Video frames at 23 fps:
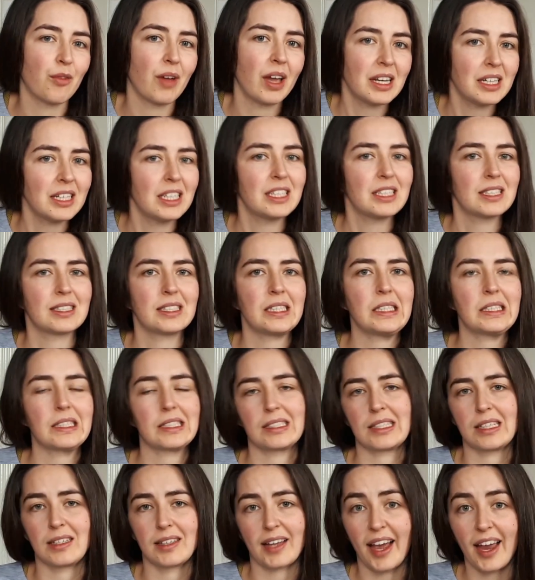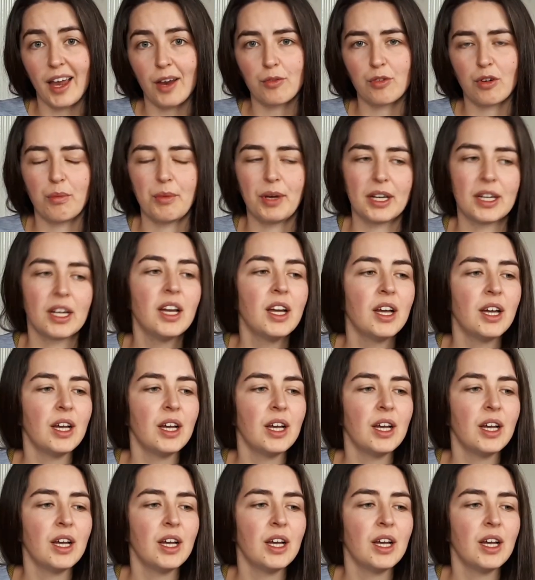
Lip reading: any disease and then dying from it.